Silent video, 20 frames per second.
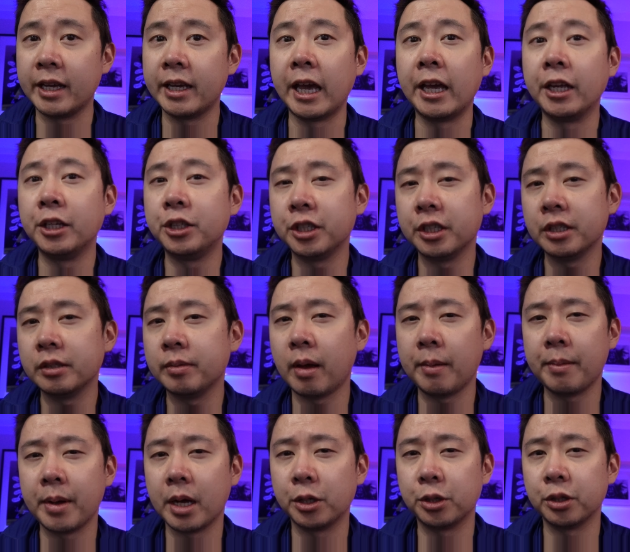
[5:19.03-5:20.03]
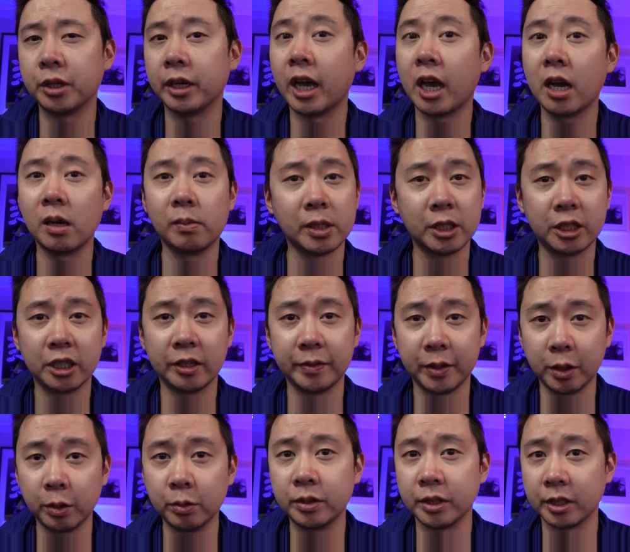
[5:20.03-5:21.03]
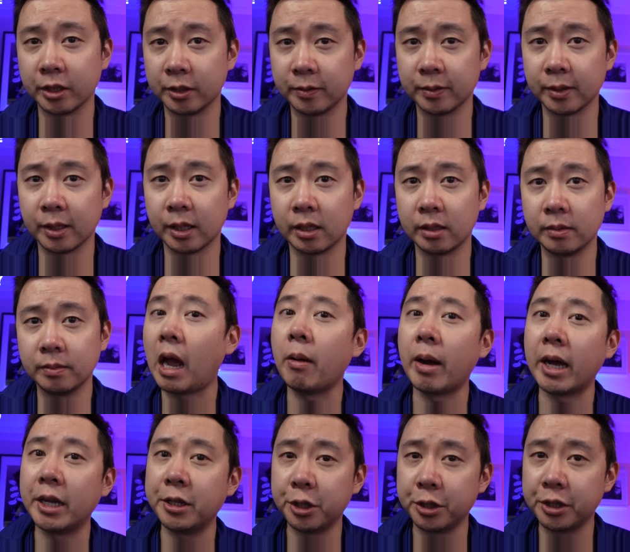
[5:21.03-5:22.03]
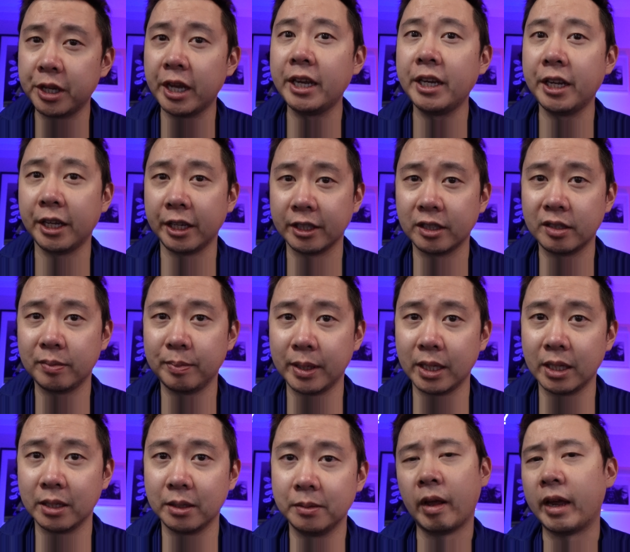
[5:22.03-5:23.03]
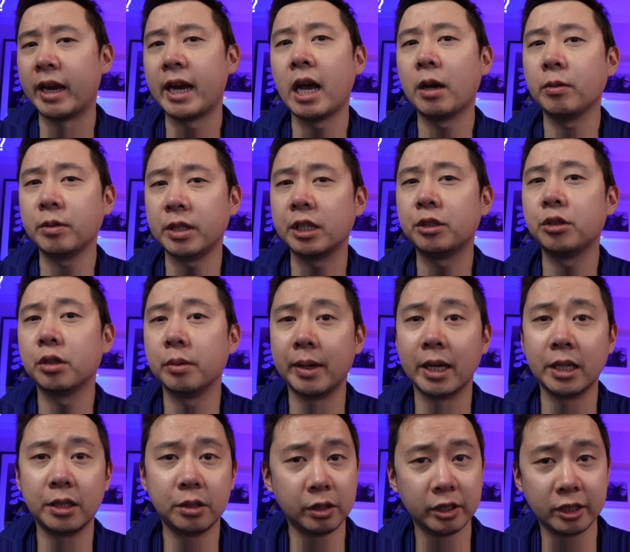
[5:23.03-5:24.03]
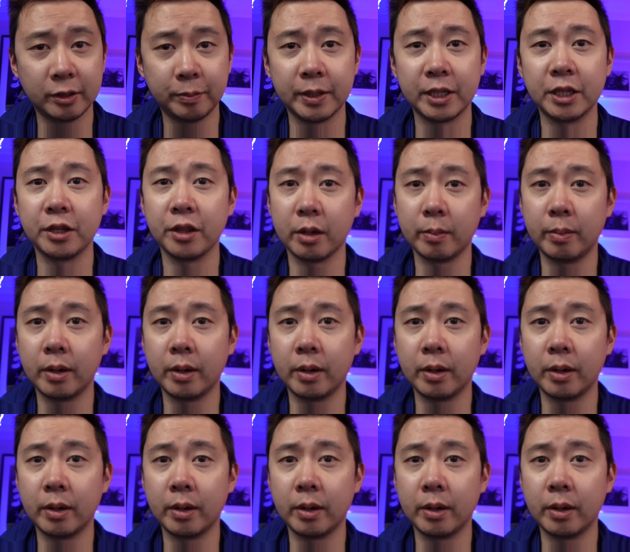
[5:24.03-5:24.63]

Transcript: gauge this by measuring how much I've used this flaw, how entertaining it's been, and how detrimental it's been to the